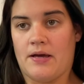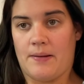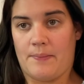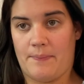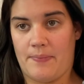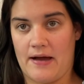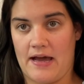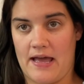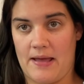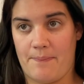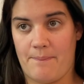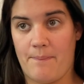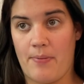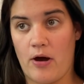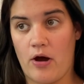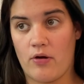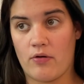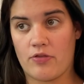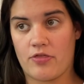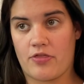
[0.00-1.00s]
But
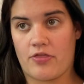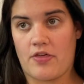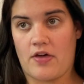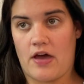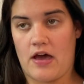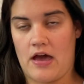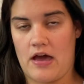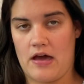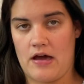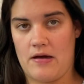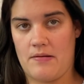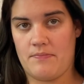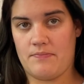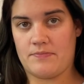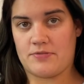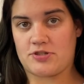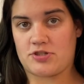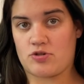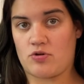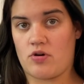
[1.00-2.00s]
both
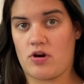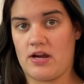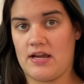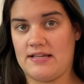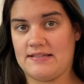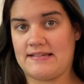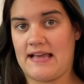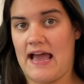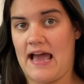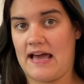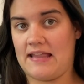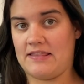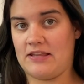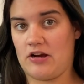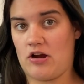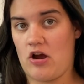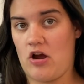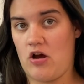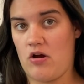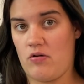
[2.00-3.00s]
um, stories had
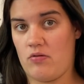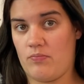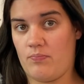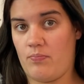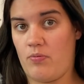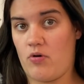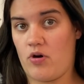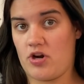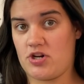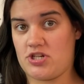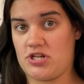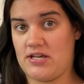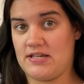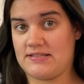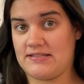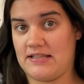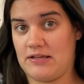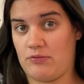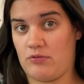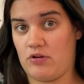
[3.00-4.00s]
their own
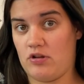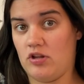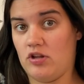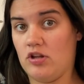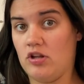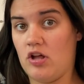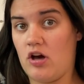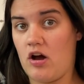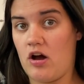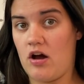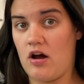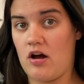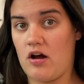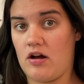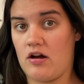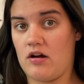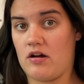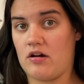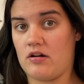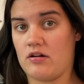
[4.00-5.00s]
porches. They were
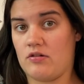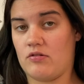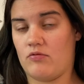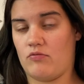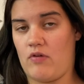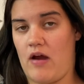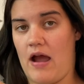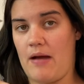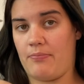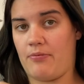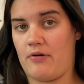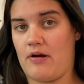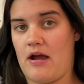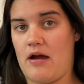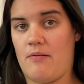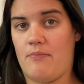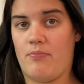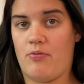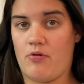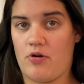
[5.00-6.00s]
long
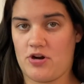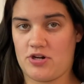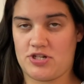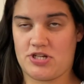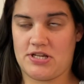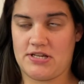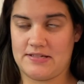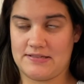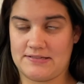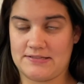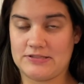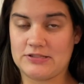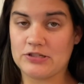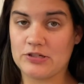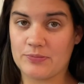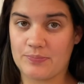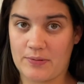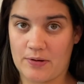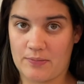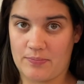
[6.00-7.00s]
wraparound porches,
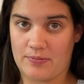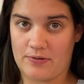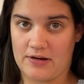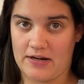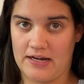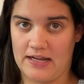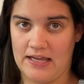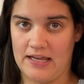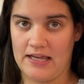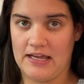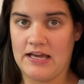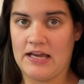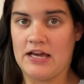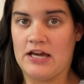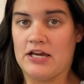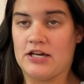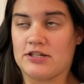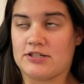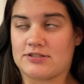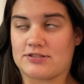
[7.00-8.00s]
super pretty,
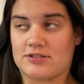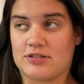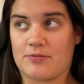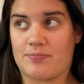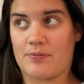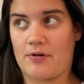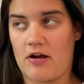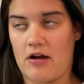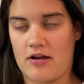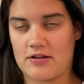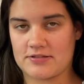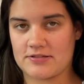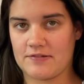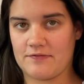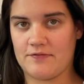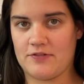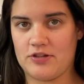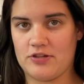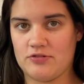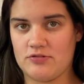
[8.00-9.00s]
super
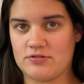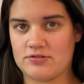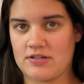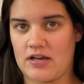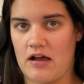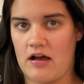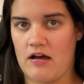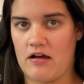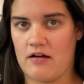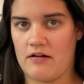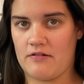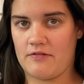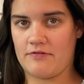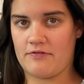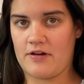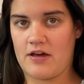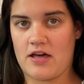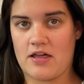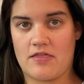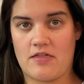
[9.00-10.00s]
awesome views of
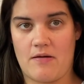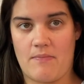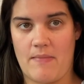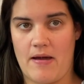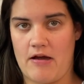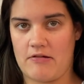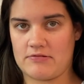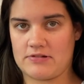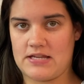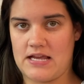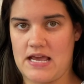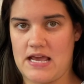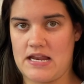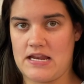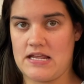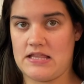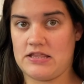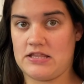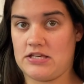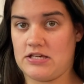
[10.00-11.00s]
the
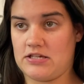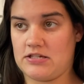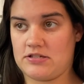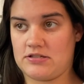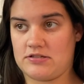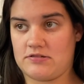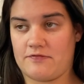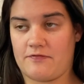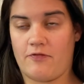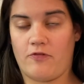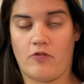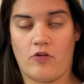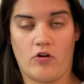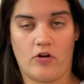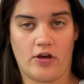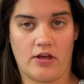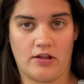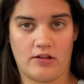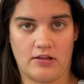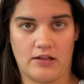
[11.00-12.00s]
mountain and the
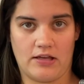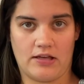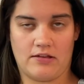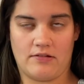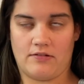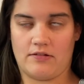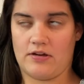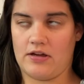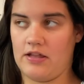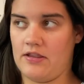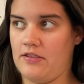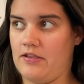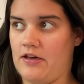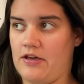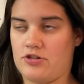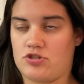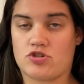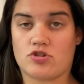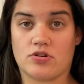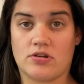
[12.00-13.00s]
foil and
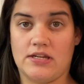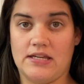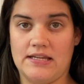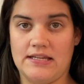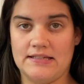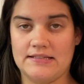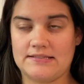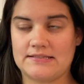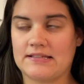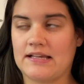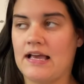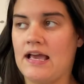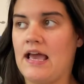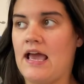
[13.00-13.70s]
the trees